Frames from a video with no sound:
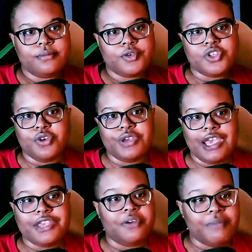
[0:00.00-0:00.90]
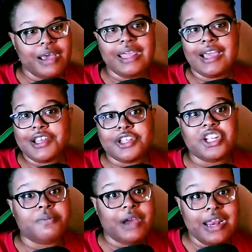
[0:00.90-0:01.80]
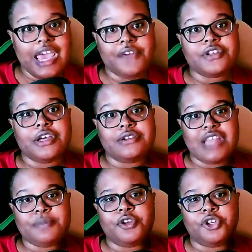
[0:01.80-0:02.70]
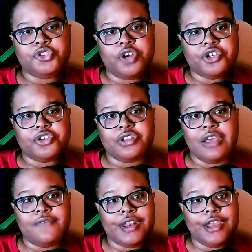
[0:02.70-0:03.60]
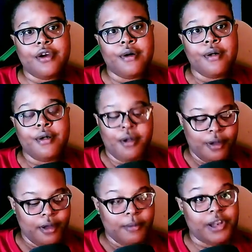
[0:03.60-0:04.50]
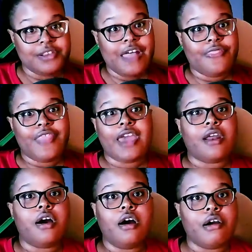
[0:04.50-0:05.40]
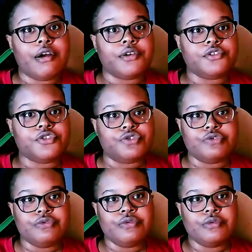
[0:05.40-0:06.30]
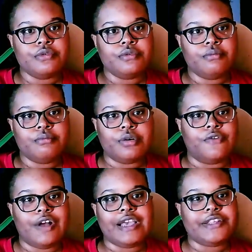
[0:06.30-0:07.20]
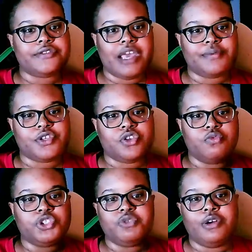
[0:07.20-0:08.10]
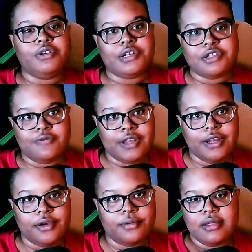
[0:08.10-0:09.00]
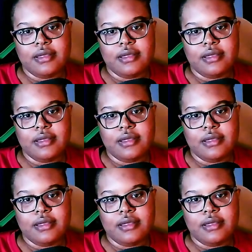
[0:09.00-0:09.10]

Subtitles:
So yeah, you might, like I said, you might have to adapt your instructions to that video, but it's not that hard to provide steps as to what you want done to the video.